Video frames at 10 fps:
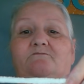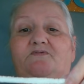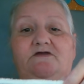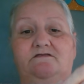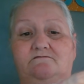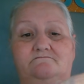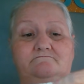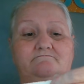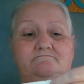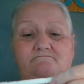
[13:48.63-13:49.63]
But
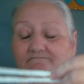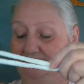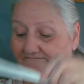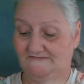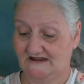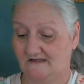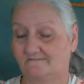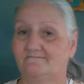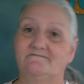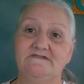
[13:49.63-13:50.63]
yeah,
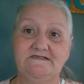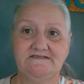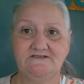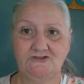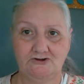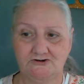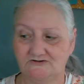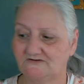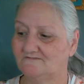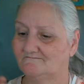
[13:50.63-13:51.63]
lesson
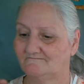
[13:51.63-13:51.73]
learned.